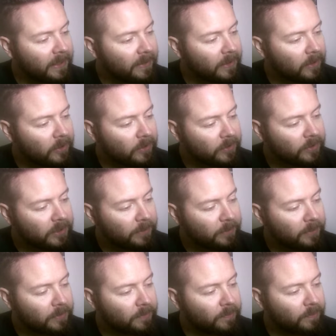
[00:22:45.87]

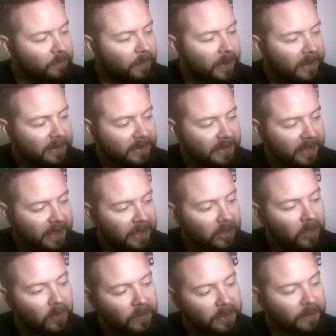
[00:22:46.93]
concept by saying, oh,